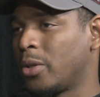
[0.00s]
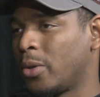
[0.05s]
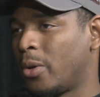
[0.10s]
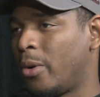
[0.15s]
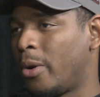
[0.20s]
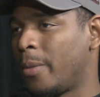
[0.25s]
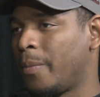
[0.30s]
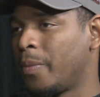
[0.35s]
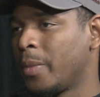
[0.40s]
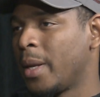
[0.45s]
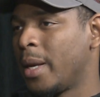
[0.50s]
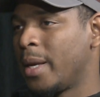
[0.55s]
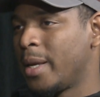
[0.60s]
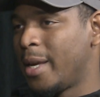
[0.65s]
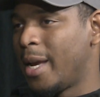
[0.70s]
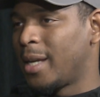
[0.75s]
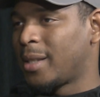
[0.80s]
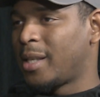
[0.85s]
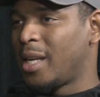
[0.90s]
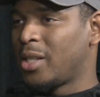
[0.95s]
on.
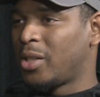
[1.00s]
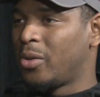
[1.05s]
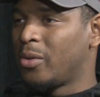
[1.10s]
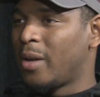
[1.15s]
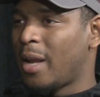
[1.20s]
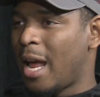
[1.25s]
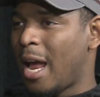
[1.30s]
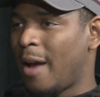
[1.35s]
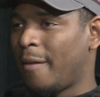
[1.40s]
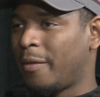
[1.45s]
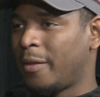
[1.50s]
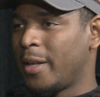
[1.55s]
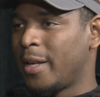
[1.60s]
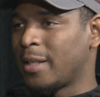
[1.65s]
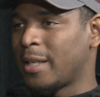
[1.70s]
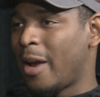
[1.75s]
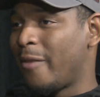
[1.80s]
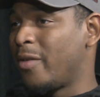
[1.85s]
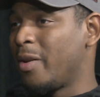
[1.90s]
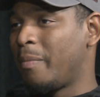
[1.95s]
Yes, they're student
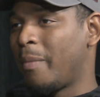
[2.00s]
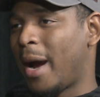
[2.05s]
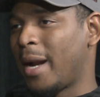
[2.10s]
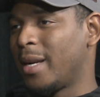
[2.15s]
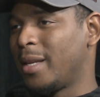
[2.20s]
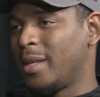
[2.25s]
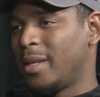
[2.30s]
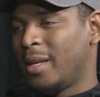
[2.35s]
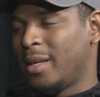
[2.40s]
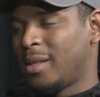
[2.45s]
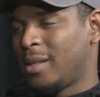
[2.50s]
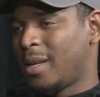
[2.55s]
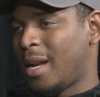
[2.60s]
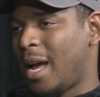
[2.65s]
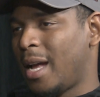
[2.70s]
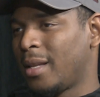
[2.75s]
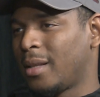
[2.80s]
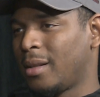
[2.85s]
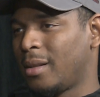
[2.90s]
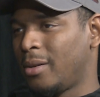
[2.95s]
athletes. Everybody is
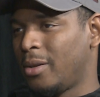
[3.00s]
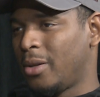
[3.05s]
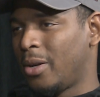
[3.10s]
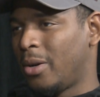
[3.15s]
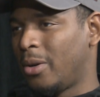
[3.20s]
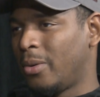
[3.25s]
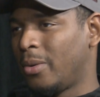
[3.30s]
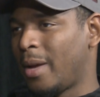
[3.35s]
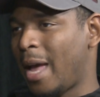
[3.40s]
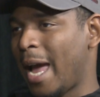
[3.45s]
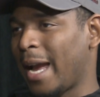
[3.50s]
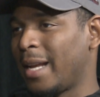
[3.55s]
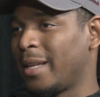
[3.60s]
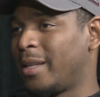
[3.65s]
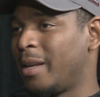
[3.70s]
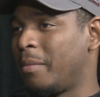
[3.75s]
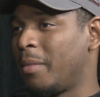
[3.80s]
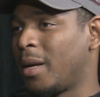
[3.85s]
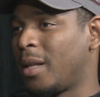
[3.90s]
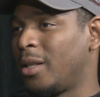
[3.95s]
not
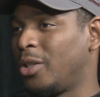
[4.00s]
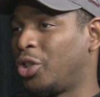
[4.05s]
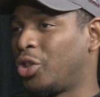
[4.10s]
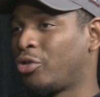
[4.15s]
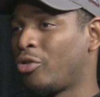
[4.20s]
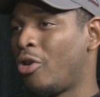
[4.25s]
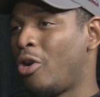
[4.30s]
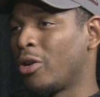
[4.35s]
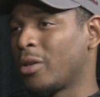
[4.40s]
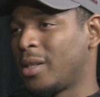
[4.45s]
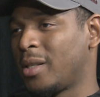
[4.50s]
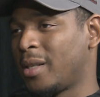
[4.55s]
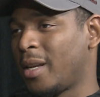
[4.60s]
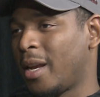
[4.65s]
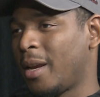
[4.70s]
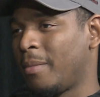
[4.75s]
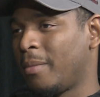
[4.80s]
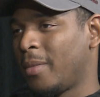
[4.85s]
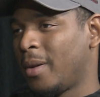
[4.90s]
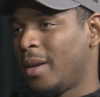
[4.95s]
academically strong the
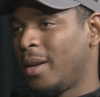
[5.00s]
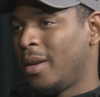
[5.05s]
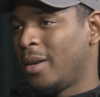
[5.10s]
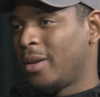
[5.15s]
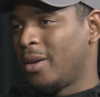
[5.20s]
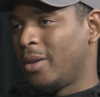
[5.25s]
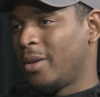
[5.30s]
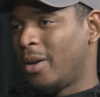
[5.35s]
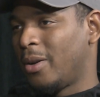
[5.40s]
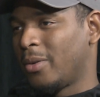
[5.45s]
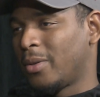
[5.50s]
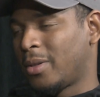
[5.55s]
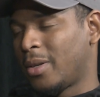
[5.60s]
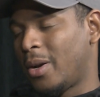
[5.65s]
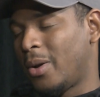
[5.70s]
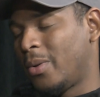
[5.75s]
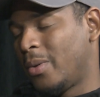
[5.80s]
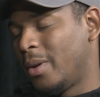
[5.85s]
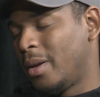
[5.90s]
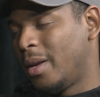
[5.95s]
same.
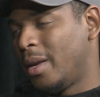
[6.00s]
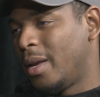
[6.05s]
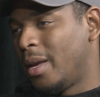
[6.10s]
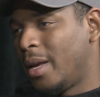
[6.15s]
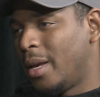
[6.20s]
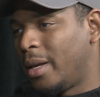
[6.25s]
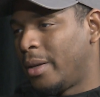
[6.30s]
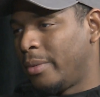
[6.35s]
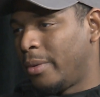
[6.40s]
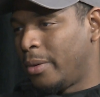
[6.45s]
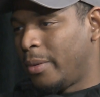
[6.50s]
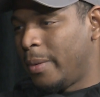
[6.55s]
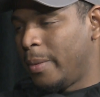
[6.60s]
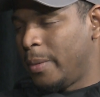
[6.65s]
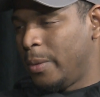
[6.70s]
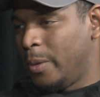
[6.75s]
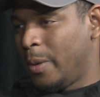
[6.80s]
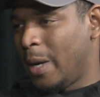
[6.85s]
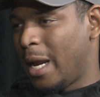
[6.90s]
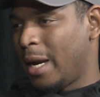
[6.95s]
So
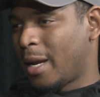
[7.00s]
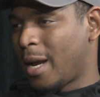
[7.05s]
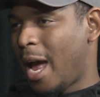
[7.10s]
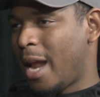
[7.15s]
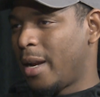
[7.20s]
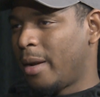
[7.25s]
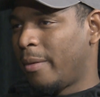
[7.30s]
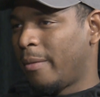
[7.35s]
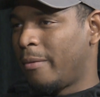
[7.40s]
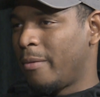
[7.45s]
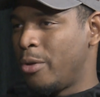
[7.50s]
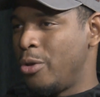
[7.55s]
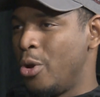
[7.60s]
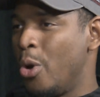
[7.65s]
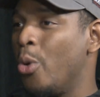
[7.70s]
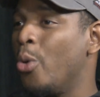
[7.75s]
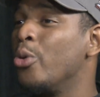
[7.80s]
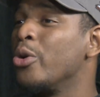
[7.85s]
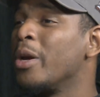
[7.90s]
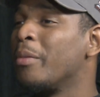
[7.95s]
you got to kind of
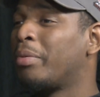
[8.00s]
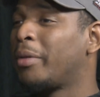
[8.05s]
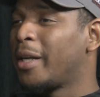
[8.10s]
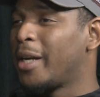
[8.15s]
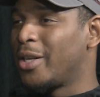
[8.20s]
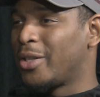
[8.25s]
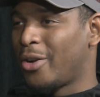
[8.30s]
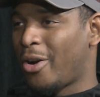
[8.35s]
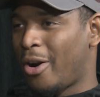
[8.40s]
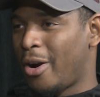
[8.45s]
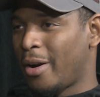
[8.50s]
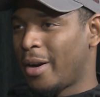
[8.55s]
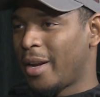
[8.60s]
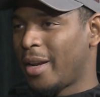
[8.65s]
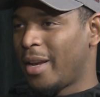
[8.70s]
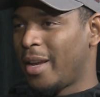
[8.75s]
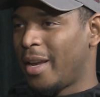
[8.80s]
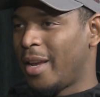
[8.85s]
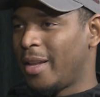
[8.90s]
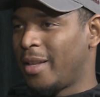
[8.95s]
know who your players are
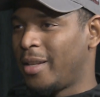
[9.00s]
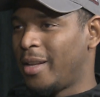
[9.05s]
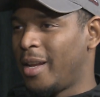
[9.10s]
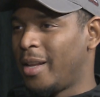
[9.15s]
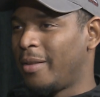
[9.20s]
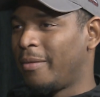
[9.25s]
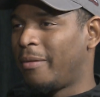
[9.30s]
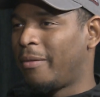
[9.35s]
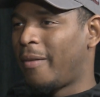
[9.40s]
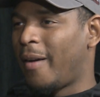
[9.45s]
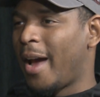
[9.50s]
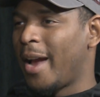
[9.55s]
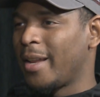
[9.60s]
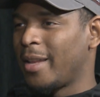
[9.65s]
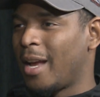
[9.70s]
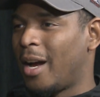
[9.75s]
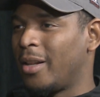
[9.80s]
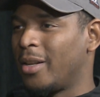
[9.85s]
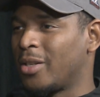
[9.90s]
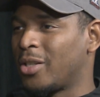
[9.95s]
and then
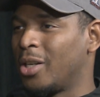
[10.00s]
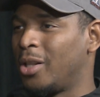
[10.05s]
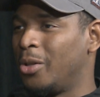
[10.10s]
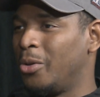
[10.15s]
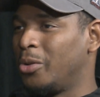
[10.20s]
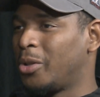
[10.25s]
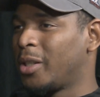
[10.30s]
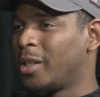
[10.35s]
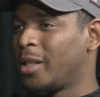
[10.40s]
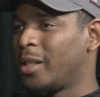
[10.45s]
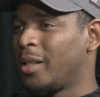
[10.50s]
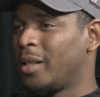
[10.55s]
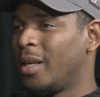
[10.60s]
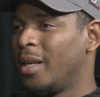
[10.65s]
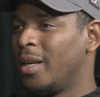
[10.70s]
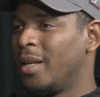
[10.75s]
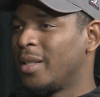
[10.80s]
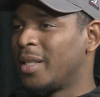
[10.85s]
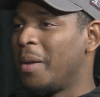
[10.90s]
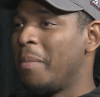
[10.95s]
find out a solution
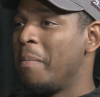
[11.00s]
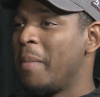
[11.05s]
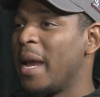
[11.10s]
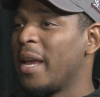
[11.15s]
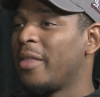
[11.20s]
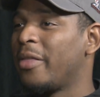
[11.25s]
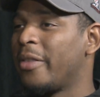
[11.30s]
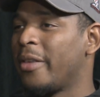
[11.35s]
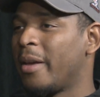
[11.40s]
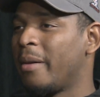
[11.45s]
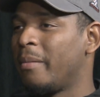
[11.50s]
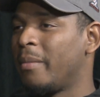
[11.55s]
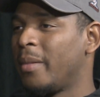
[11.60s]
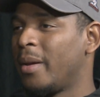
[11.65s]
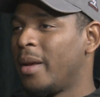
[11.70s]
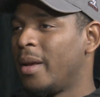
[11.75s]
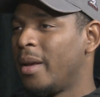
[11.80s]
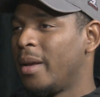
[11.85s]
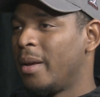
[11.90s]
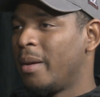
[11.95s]
to make them
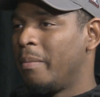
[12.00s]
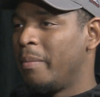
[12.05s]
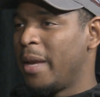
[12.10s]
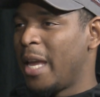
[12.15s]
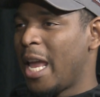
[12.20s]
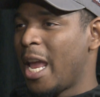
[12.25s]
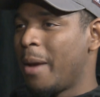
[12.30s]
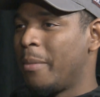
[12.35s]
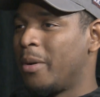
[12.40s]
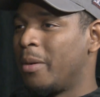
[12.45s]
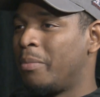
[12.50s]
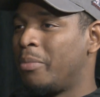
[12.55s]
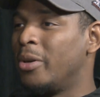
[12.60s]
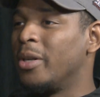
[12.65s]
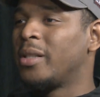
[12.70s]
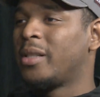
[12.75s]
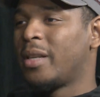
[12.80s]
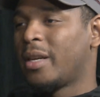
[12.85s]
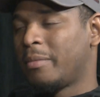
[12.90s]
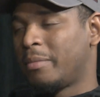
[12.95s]
be able to
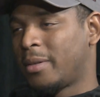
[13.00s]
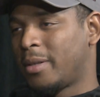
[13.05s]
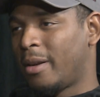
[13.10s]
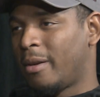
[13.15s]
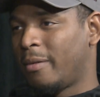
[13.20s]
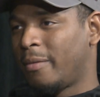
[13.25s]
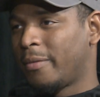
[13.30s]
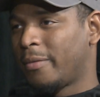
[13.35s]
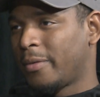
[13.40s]
push themselves.